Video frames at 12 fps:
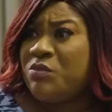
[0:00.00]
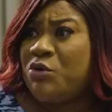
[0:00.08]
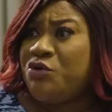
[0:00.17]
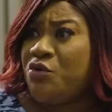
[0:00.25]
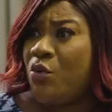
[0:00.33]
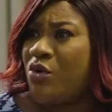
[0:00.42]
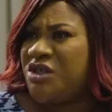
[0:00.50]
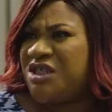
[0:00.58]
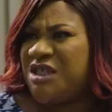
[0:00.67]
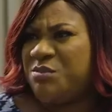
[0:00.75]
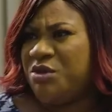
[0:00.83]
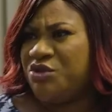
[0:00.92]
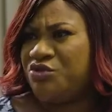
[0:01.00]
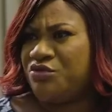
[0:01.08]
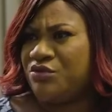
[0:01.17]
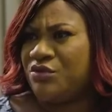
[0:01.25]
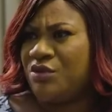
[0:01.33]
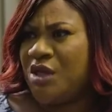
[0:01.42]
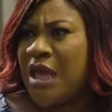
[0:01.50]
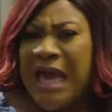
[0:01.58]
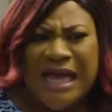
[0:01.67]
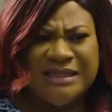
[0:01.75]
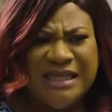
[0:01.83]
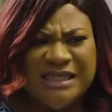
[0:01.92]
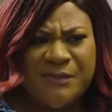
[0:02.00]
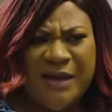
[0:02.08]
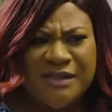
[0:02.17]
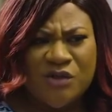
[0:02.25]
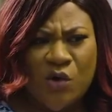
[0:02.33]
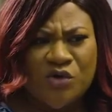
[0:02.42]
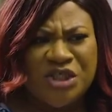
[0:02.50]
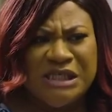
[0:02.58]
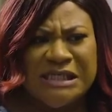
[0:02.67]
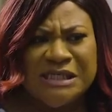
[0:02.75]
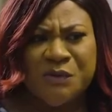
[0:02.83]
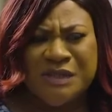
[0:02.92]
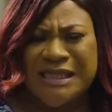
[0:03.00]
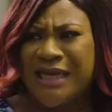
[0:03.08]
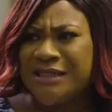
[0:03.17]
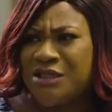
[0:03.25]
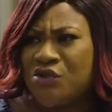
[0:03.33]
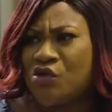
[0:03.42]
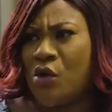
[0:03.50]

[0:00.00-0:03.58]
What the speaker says: We both know what she's been through. And despite all, she's still standing